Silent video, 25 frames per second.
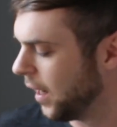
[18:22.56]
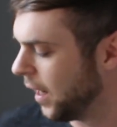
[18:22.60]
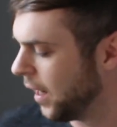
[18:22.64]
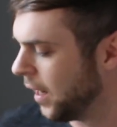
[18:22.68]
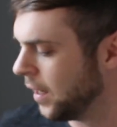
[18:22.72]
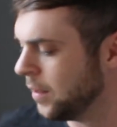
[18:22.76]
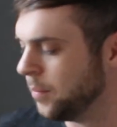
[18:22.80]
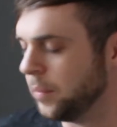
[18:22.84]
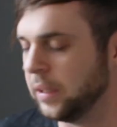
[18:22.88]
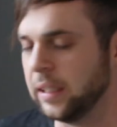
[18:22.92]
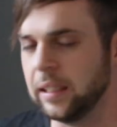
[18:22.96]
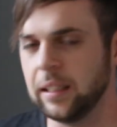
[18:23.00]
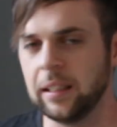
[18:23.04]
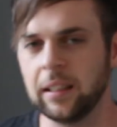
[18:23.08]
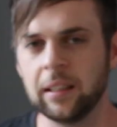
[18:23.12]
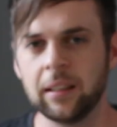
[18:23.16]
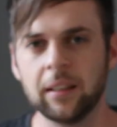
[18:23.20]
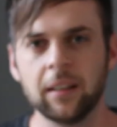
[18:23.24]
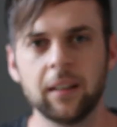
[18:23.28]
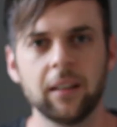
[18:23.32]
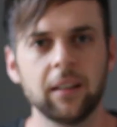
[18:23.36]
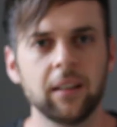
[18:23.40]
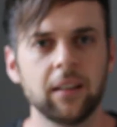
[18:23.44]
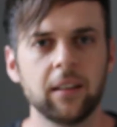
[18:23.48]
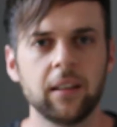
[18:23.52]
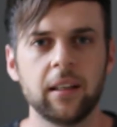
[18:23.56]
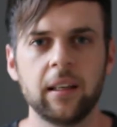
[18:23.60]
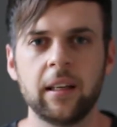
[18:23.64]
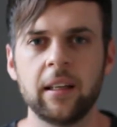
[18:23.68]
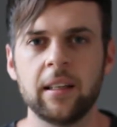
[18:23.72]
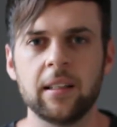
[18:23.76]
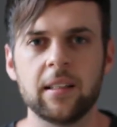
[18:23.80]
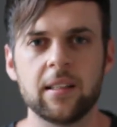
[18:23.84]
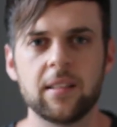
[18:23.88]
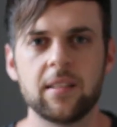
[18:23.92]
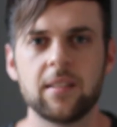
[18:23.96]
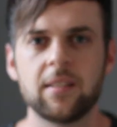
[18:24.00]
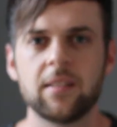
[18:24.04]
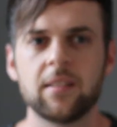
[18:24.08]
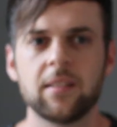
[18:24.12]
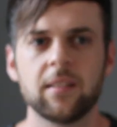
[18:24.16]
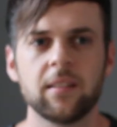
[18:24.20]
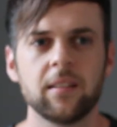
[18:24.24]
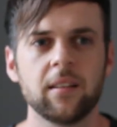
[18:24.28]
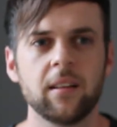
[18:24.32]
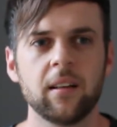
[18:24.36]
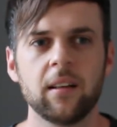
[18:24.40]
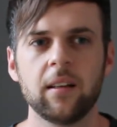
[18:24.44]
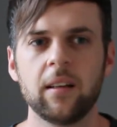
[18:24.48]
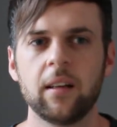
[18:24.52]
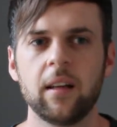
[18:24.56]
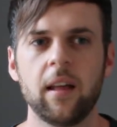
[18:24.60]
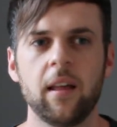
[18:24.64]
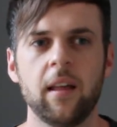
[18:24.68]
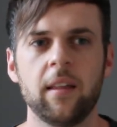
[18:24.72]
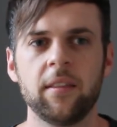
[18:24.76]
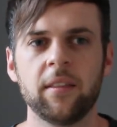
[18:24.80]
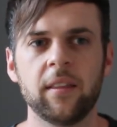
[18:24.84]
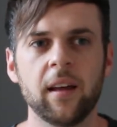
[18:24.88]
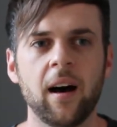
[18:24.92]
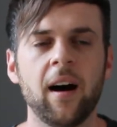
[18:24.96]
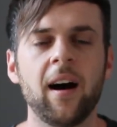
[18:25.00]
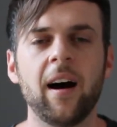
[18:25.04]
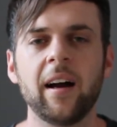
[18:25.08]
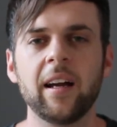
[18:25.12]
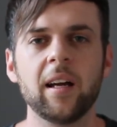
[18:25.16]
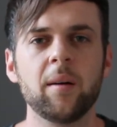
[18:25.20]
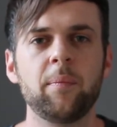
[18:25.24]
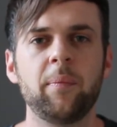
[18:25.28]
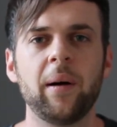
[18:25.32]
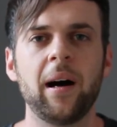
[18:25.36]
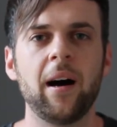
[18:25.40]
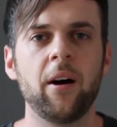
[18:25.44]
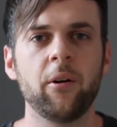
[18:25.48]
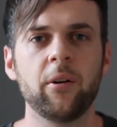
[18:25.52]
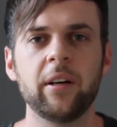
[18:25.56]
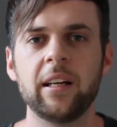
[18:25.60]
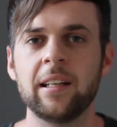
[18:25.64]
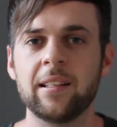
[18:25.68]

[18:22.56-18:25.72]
I mean, it's the higher power.